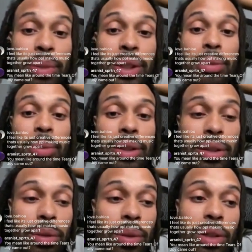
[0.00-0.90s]
me
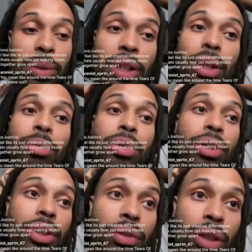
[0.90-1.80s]
to come
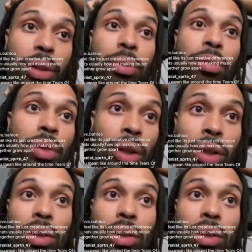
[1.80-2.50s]
through to the crib, and